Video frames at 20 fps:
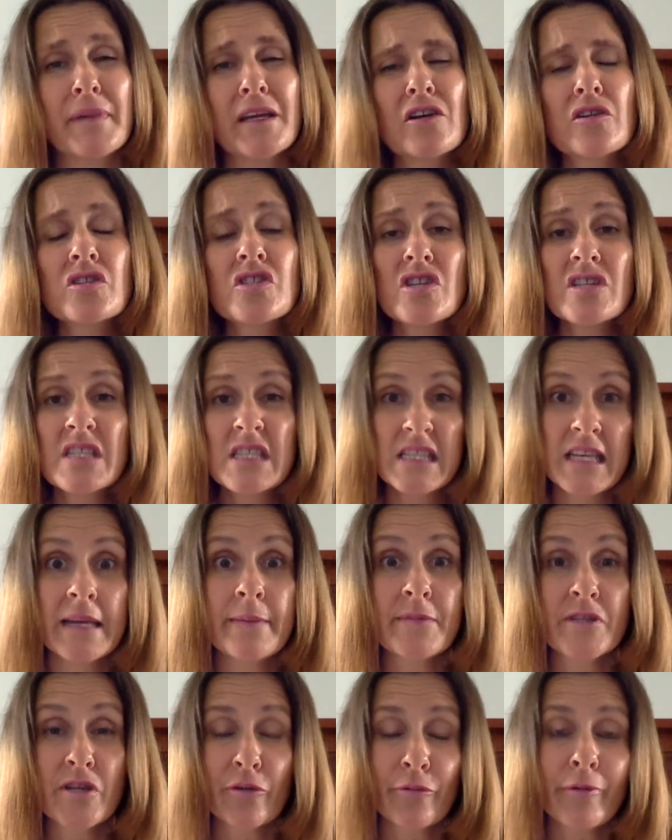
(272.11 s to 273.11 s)
because you
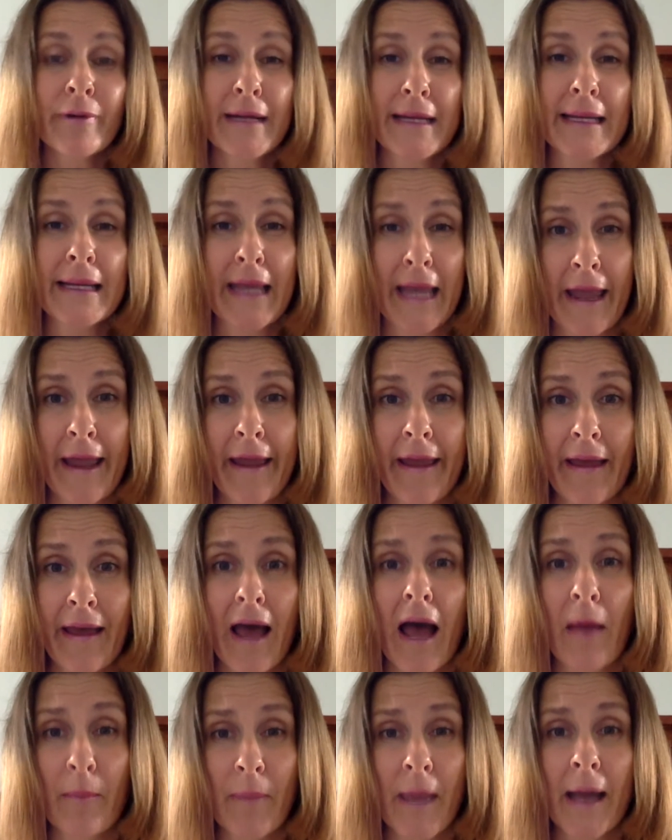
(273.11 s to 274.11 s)
seem to really care
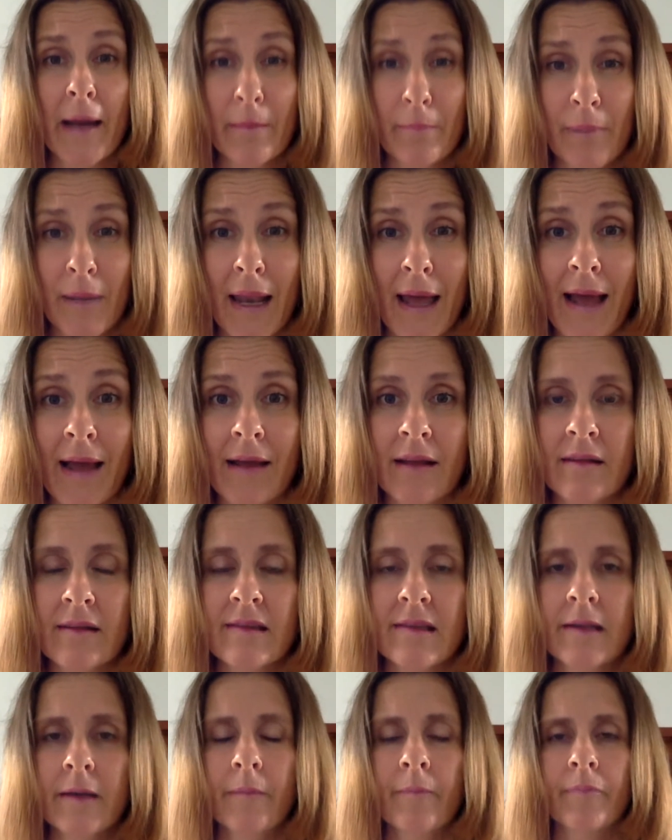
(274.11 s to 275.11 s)
about
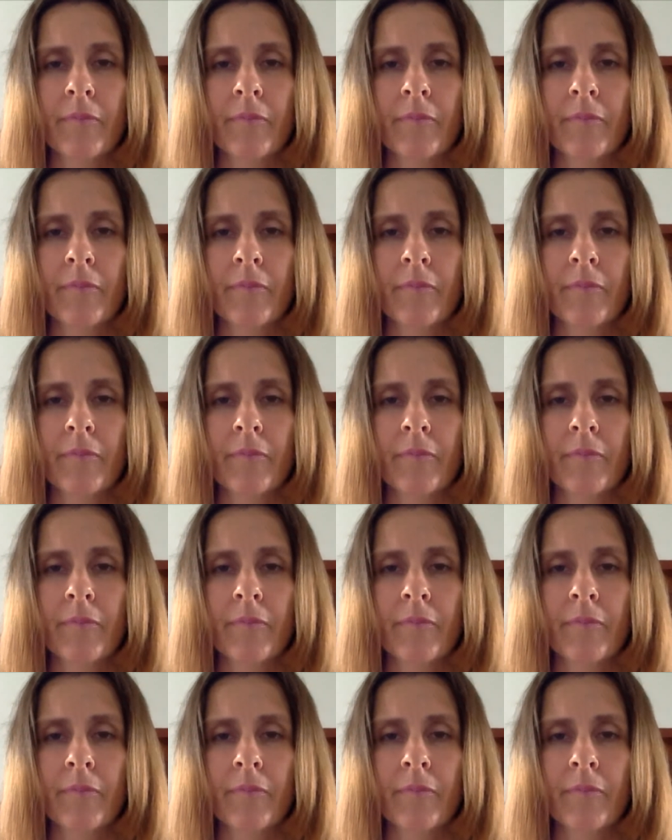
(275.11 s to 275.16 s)
plants.